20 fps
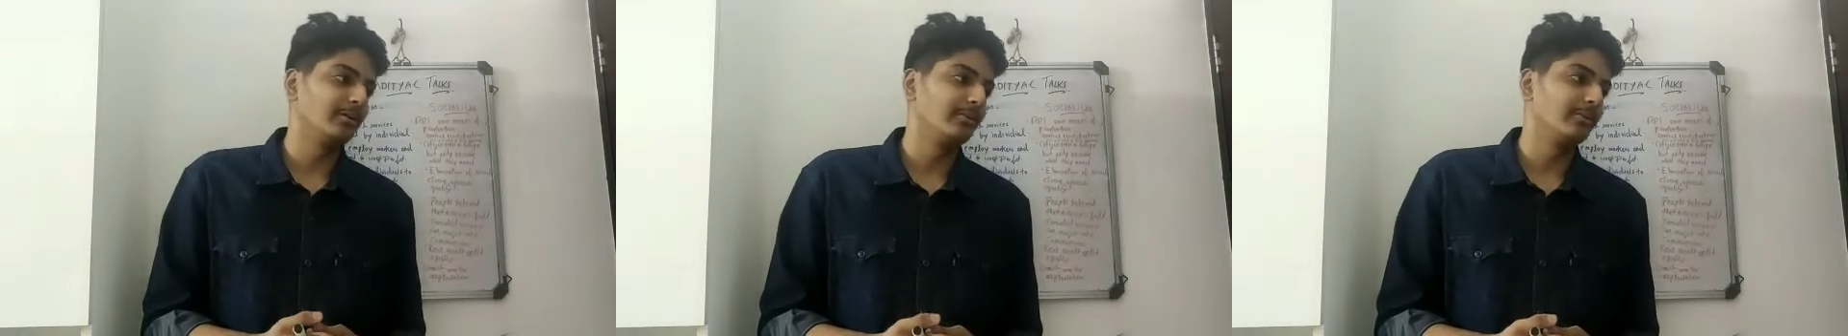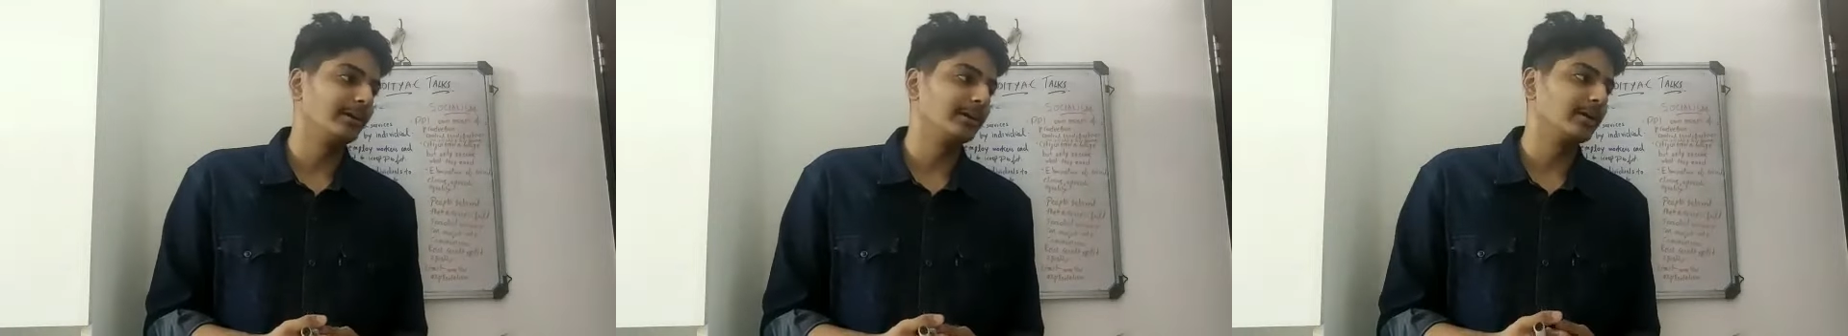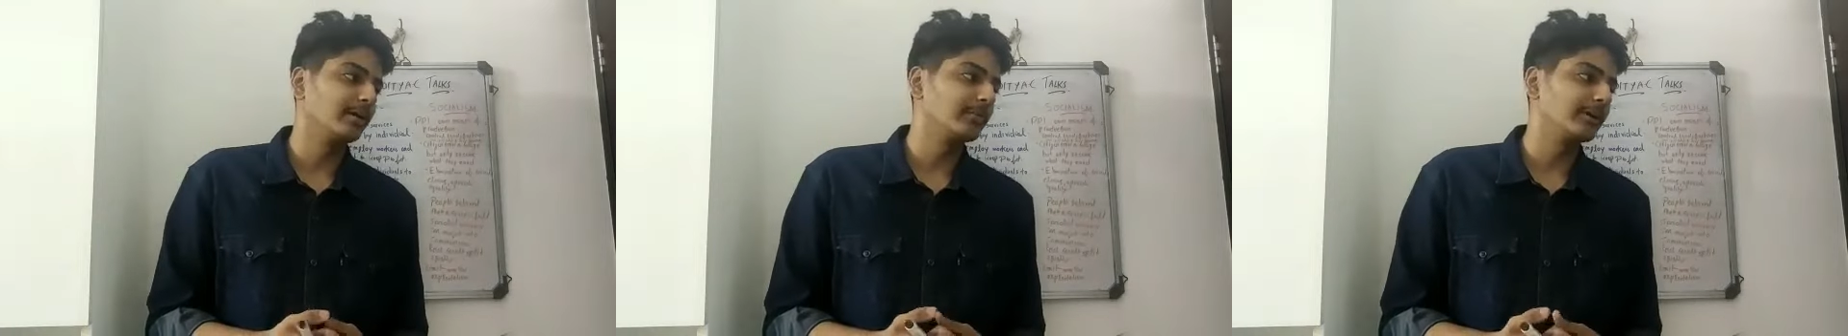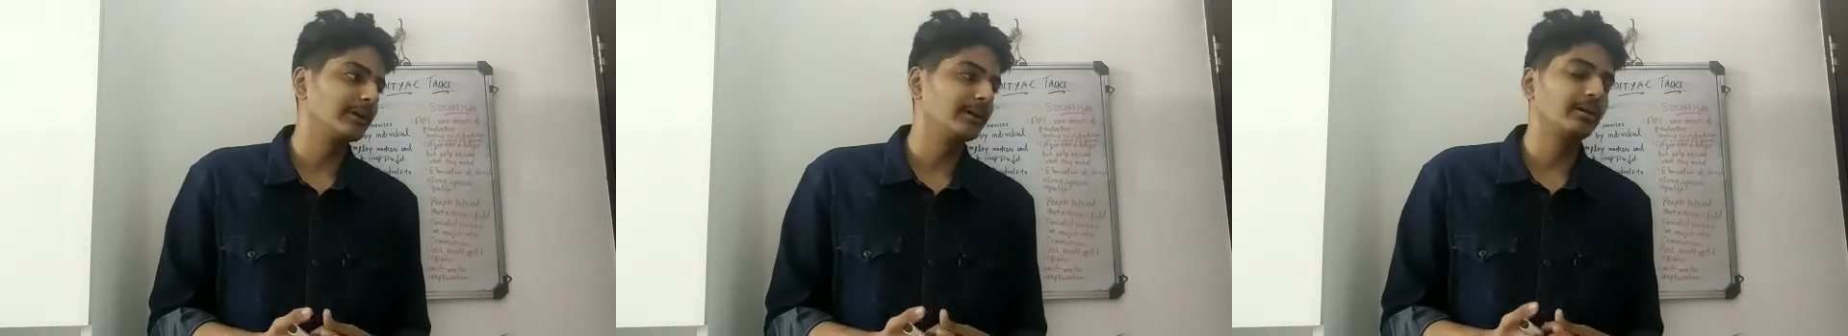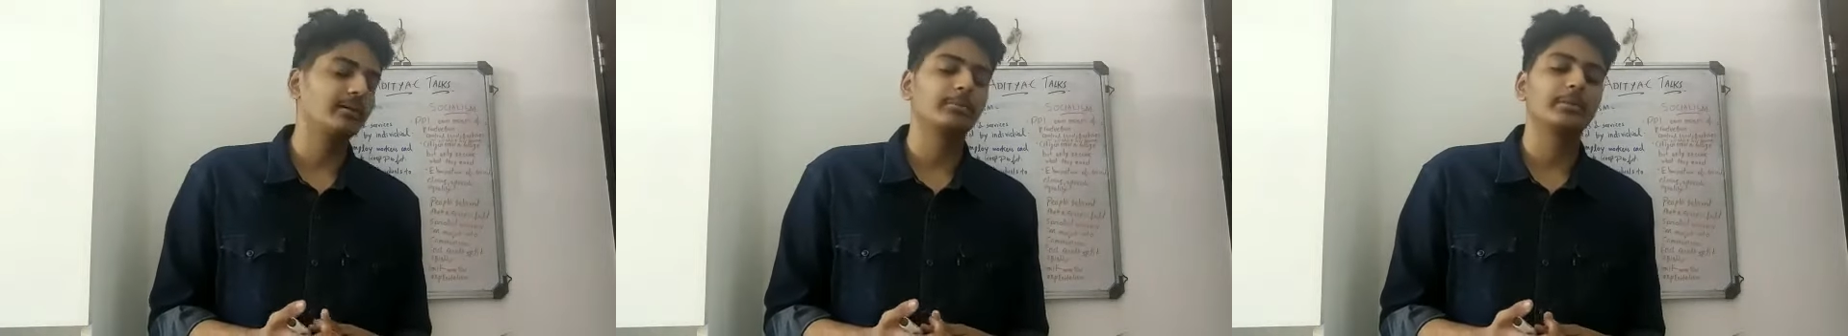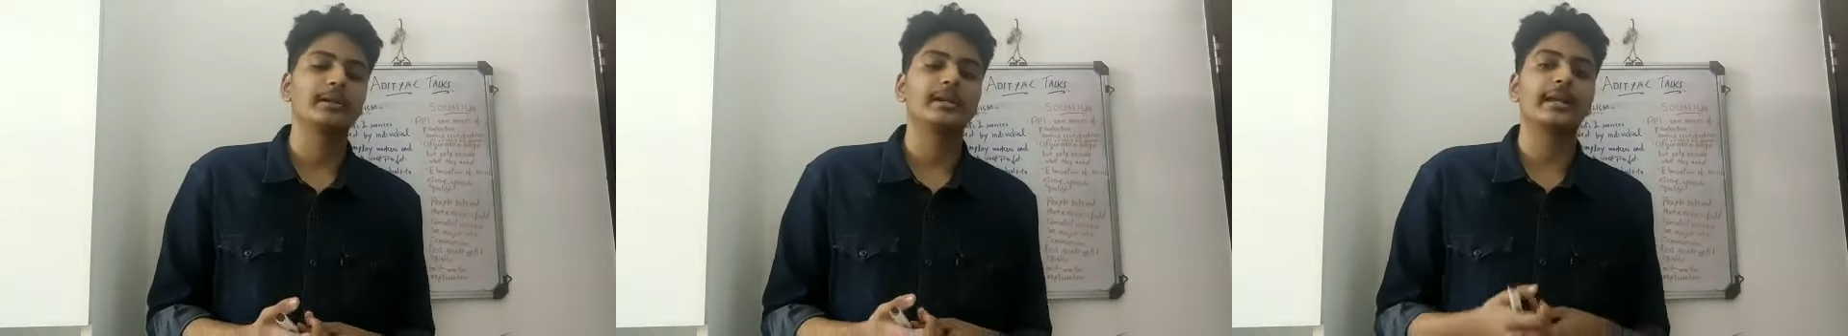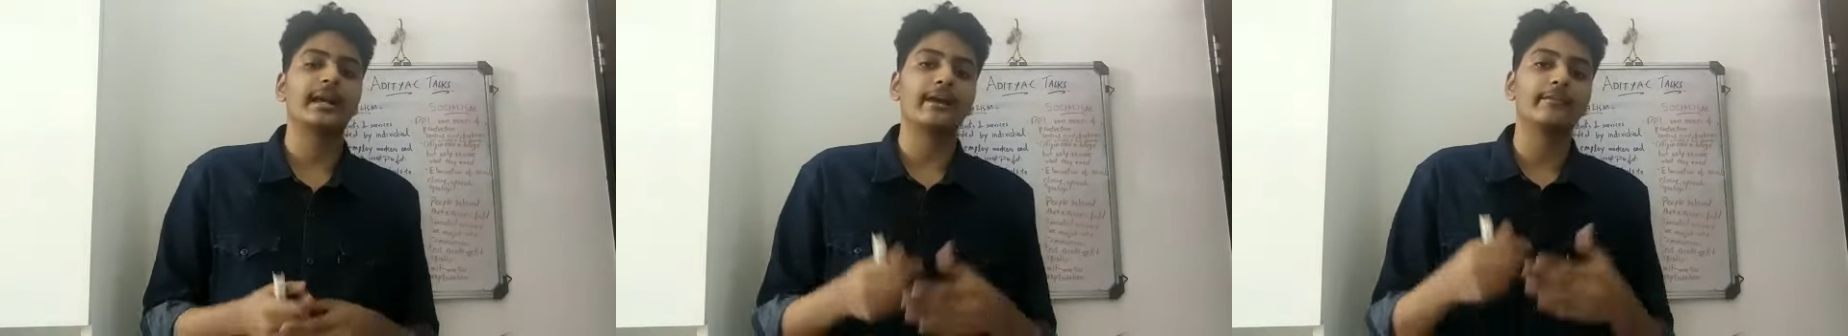We can't
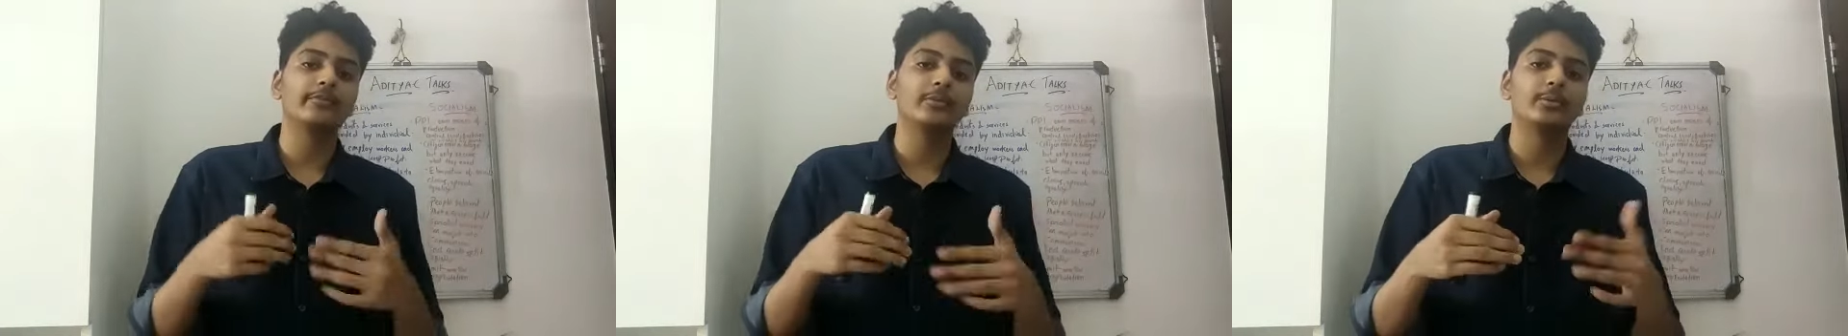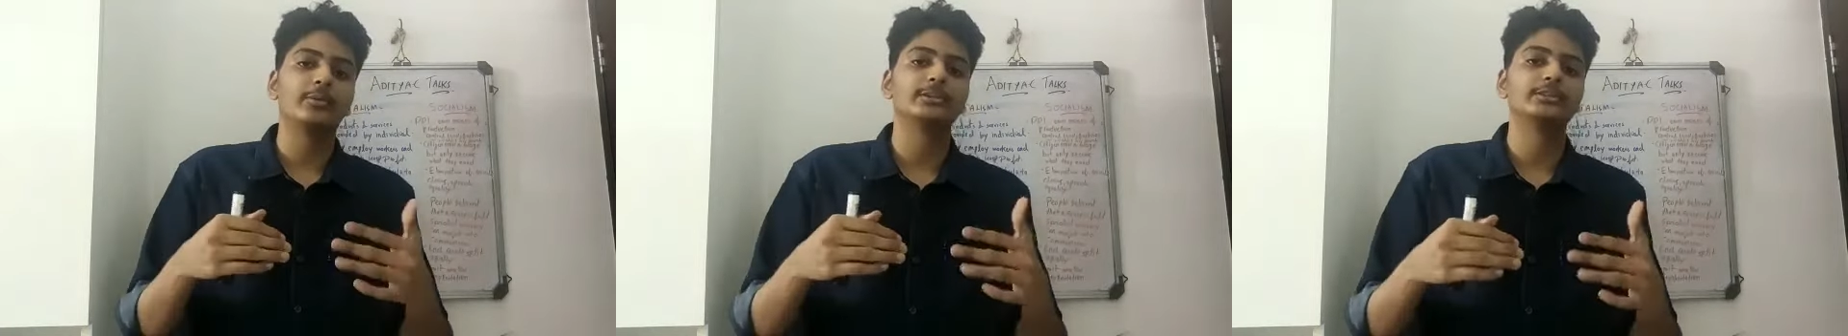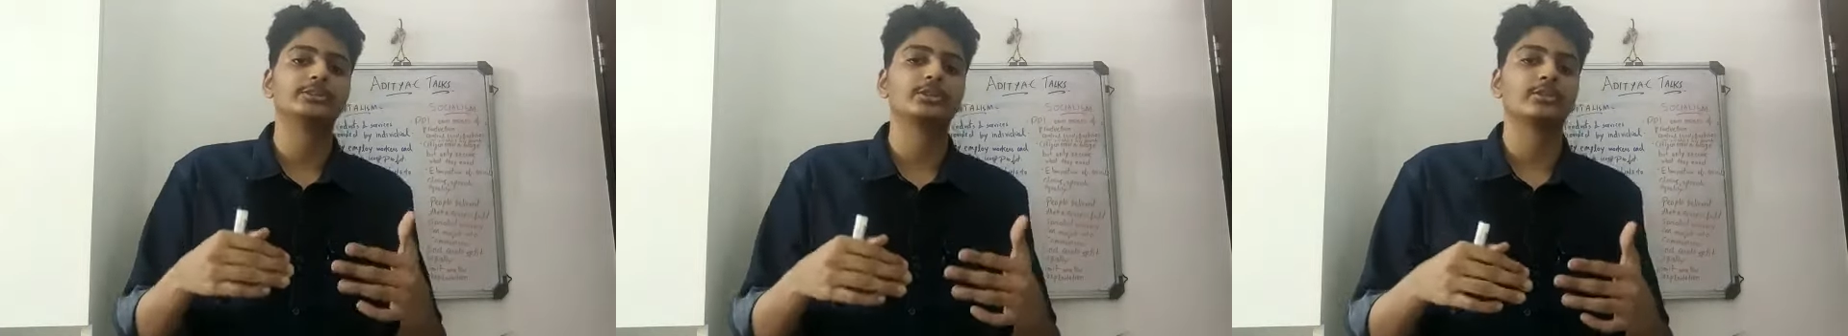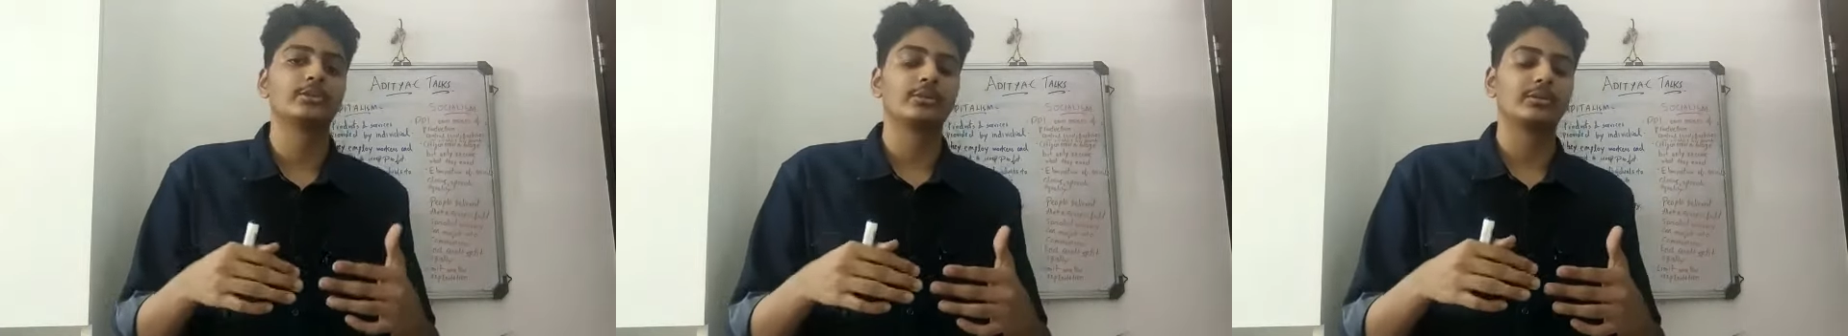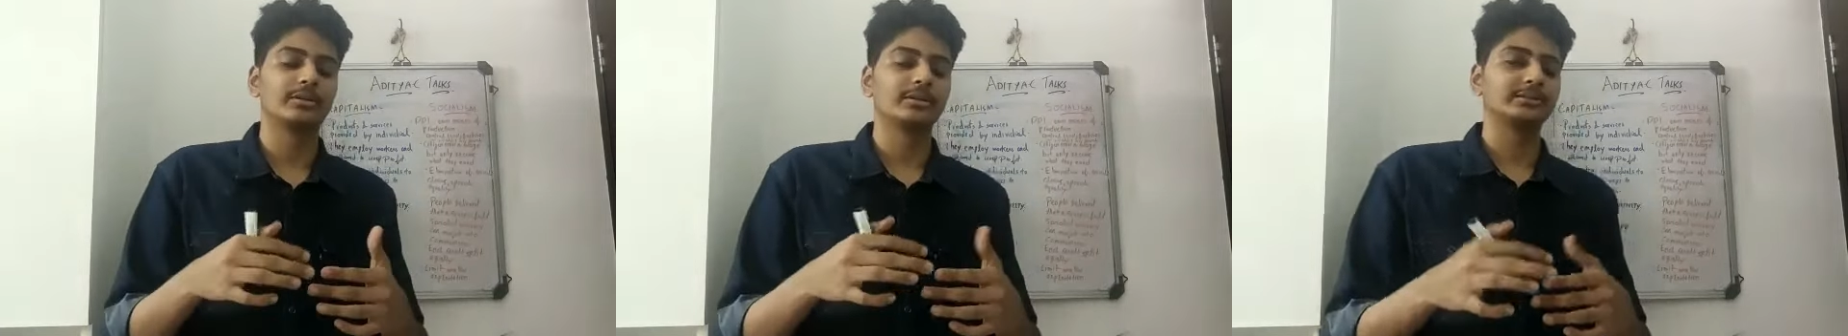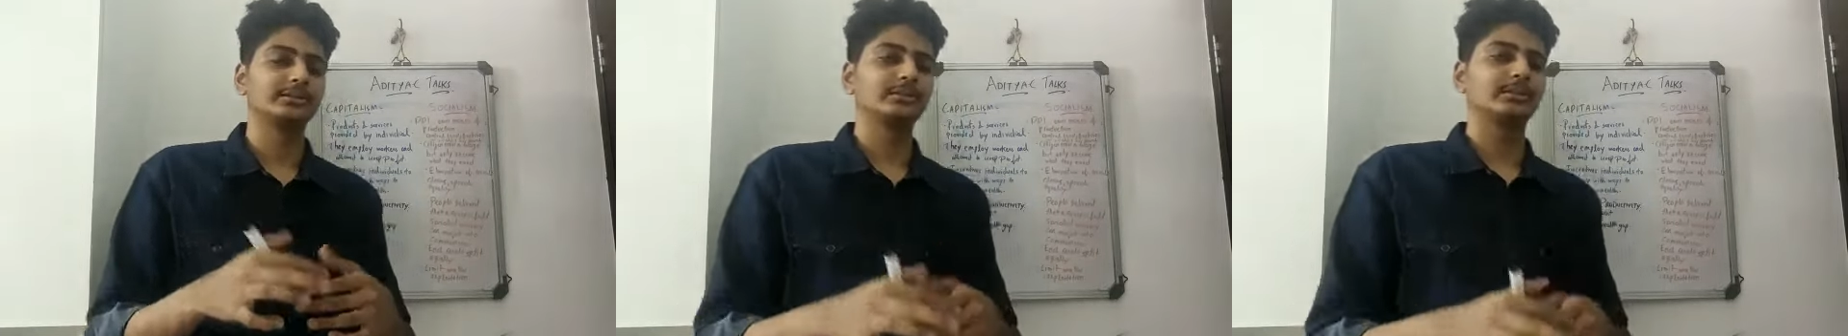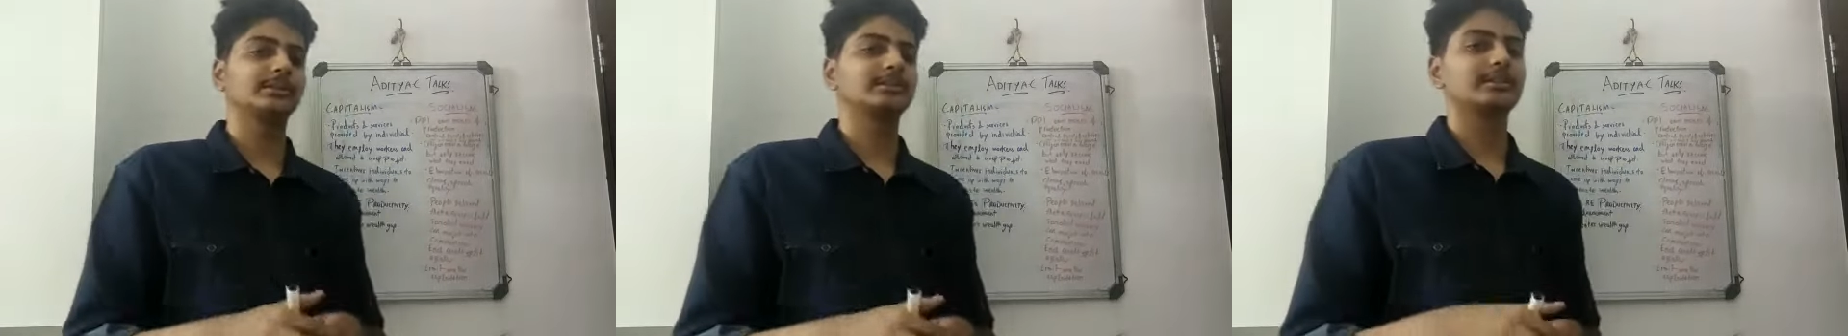be like everyone should own
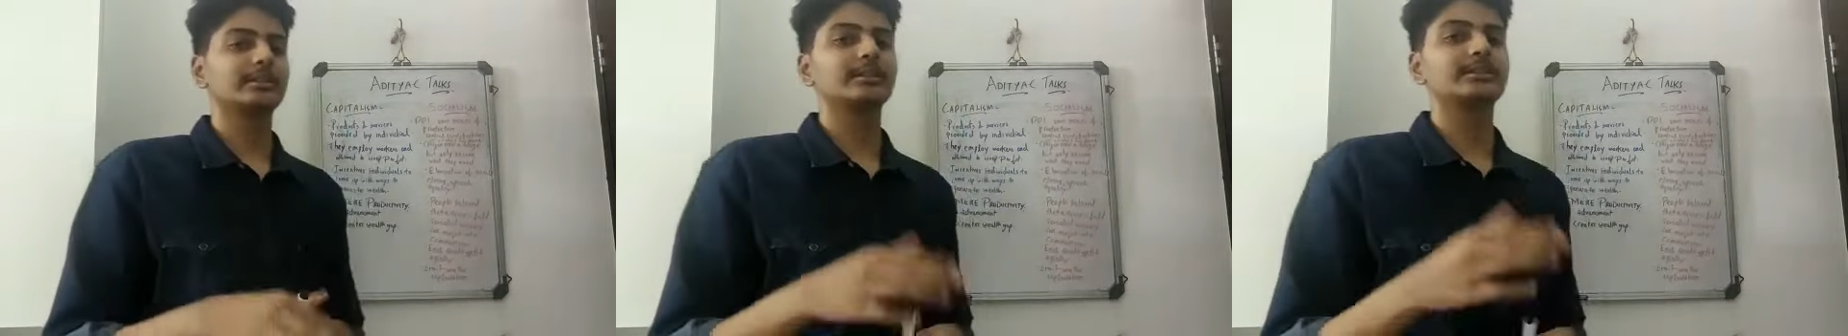resources.